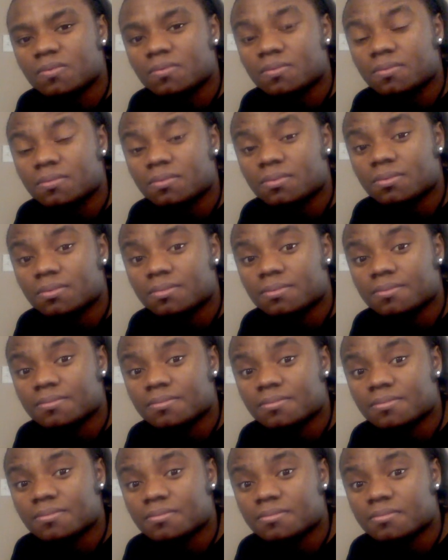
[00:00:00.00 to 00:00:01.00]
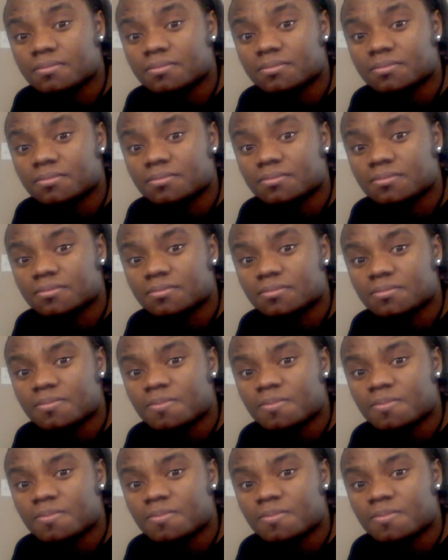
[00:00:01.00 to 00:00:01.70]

No one is speaking in this clip.